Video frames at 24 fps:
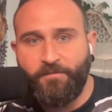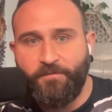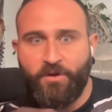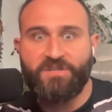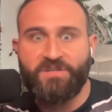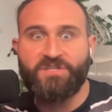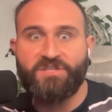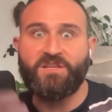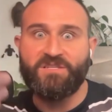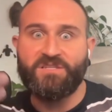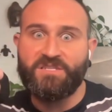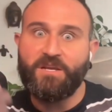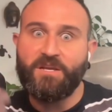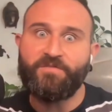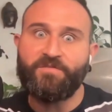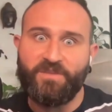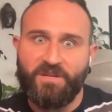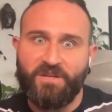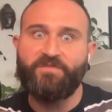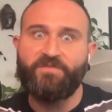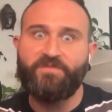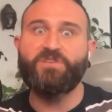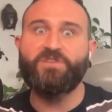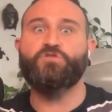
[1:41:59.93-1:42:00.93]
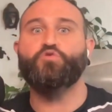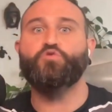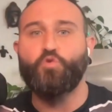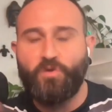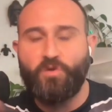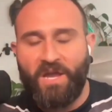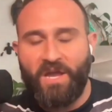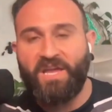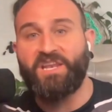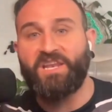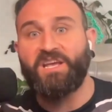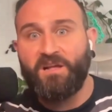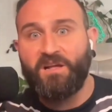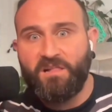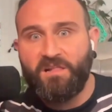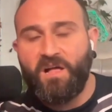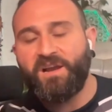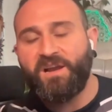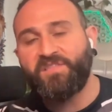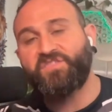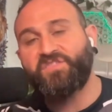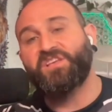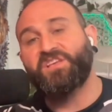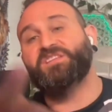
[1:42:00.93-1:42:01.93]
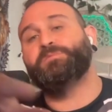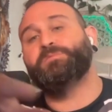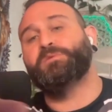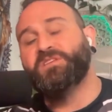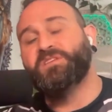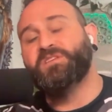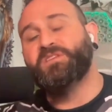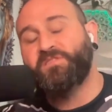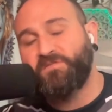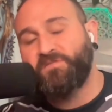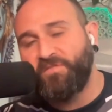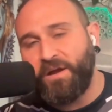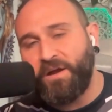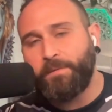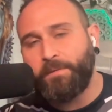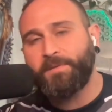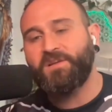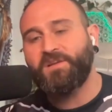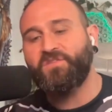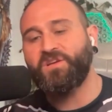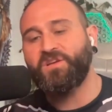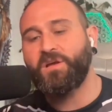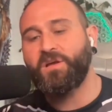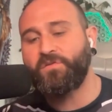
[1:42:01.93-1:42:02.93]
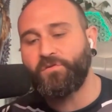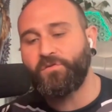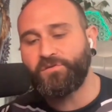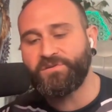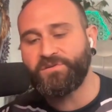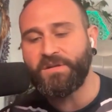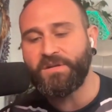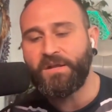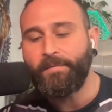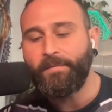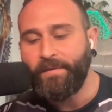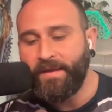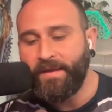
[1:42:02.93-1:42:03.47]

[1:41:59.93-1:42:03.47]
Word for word: focused on self-individual gaining a lot at the expense of the environment and the others.